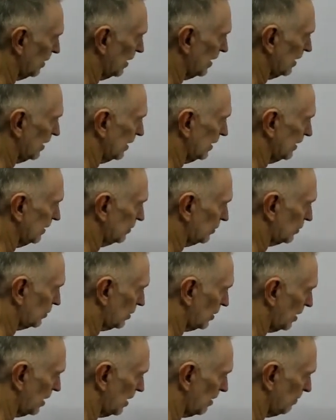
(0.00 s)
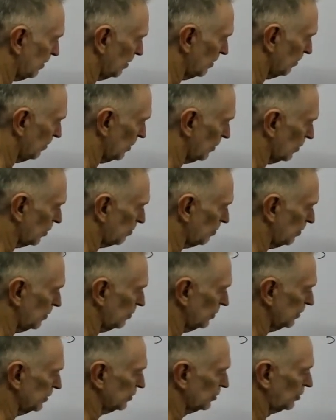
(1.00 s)
least common multiple
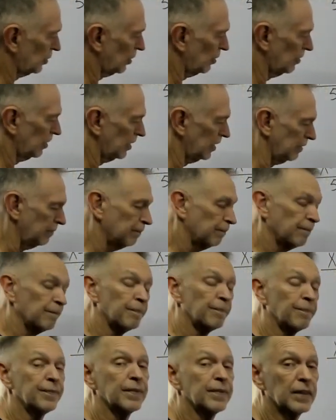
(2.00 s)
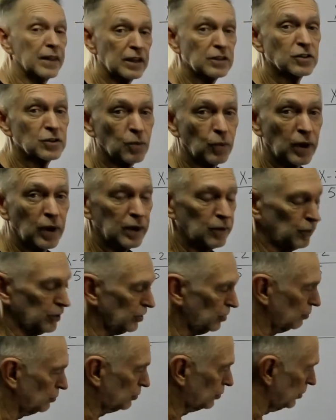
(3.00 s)
is 30. That's the way we
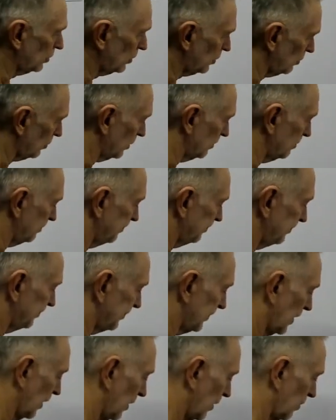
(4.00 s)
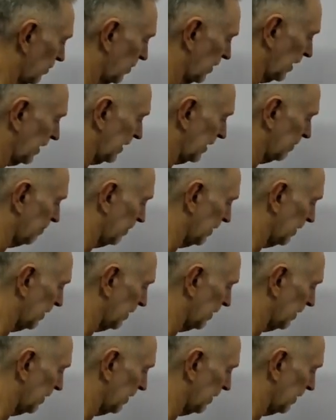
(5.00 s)
used to do it. Okay, but